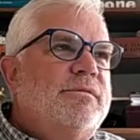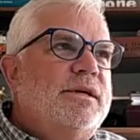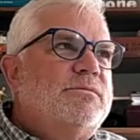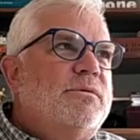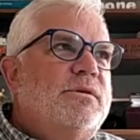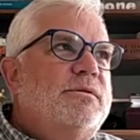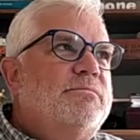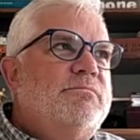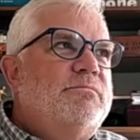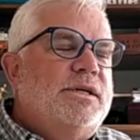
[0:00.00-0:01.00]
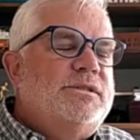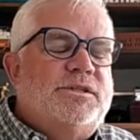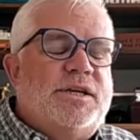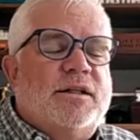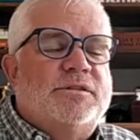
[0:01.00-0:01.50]
that's a
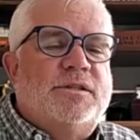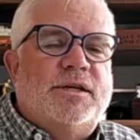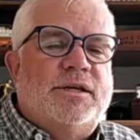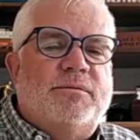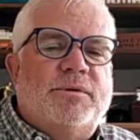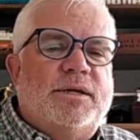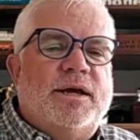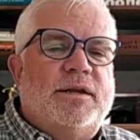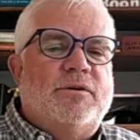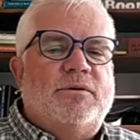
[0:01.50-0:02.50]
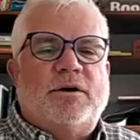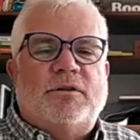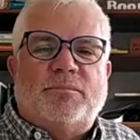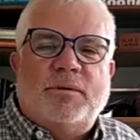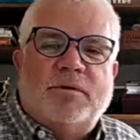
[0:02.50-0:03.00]
challenging thing to me. I know
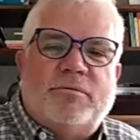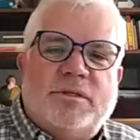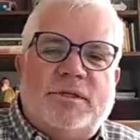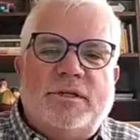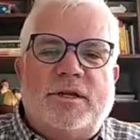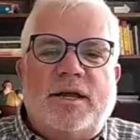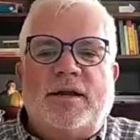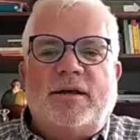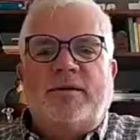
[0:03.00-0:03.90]
other people are really good at it.